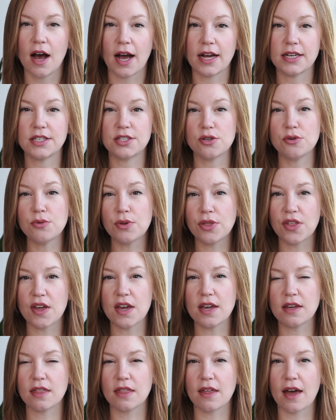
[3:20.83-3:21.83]
I do
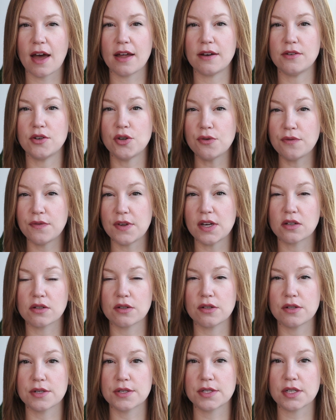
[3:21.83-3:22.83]
think that new
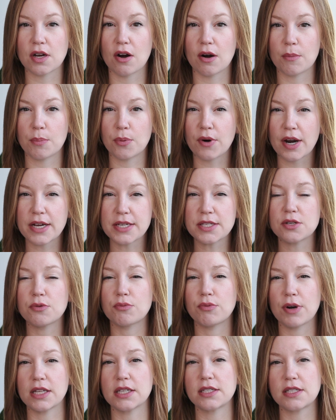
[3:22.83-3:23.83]
vehicles are priced
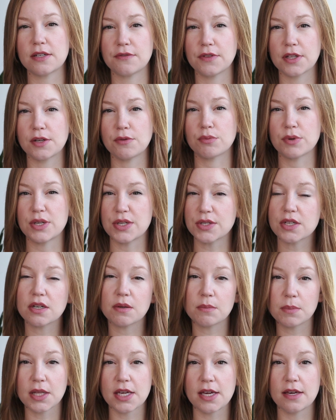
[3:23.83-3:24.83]
relatively
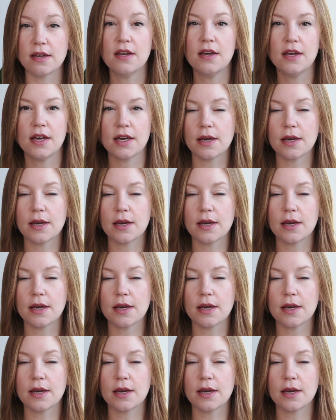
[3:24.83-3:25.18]
reasonably